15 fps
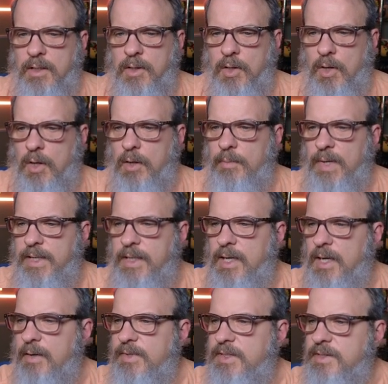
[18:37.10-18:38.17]
all my
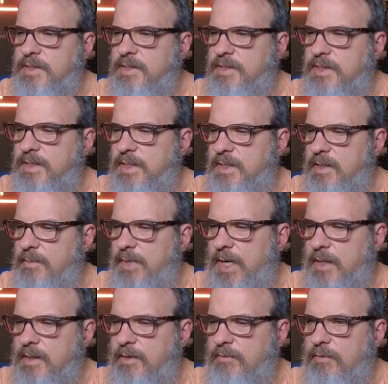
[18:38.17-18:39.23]
commons sit
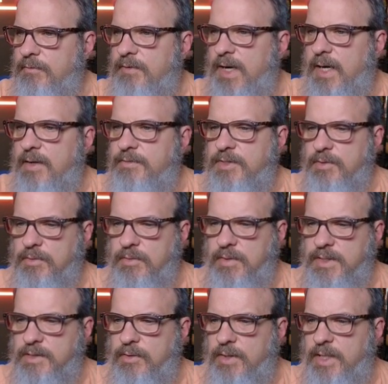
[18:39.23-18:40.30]
about level 5, so
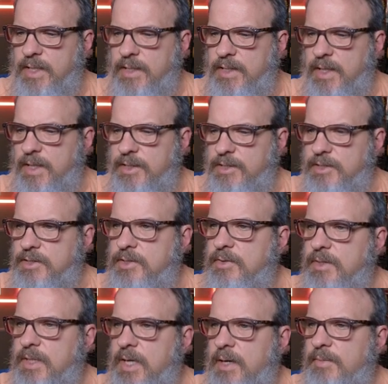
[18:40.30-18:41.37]
let's go ahead and just do
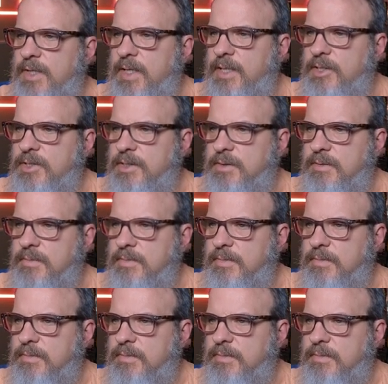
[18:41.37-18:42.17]
the combination.